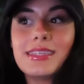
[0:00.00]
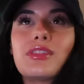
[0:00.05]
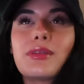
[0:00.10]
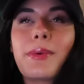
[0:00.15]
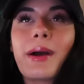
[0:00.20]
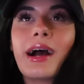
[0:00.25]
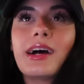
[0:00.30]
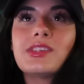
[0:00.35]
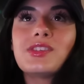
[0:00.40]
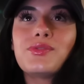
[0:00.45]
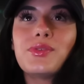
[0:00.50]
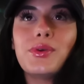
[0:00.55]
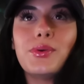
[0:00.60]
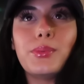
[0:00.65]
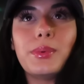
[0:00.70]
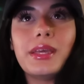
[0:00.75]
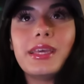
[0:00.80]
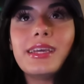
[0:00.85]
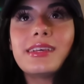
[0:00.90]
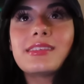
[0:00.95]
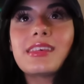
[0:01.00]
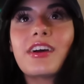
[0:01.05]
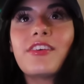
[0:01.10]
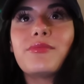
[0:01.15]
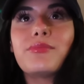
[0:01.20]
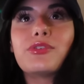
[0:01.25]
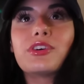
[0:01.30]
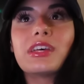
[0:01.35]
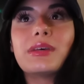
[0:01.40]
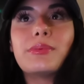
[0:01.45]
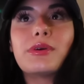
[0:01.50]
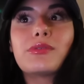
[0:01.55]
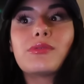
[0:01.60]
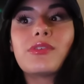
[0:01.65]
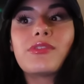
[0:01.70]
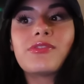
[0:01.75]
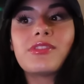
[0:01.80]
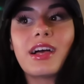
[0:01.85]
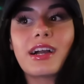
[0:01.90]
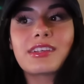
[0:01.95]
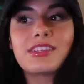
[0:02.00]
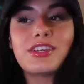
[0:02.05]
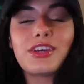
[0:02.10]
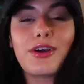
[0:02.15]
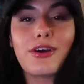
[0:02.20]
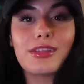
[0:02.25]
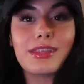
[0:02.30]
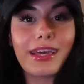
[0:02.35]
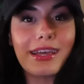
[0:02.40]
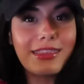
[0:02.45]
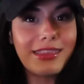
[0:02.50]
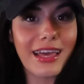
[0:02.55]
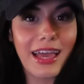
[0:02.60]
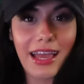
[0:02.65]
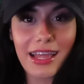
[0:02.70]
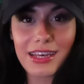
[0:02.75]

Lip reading: For the past few weeks, I've really been reflecting on like the